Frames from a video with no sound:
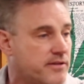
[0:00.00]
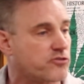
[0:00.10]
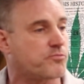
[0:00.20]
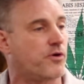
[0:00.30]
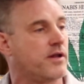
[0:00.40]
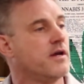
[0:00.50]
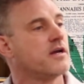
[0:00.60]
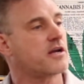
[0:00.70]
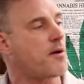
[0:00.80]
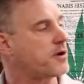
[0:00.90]
this point
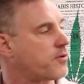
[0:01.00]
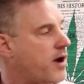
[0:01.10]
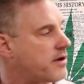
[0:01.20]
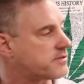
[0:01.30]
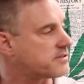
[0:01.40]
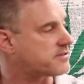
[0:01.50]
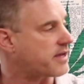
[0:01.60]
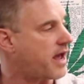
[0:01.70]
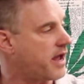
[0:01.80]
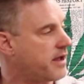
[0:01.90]
coming around to
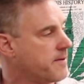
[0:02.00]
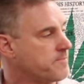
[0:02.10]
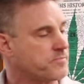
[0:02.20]
say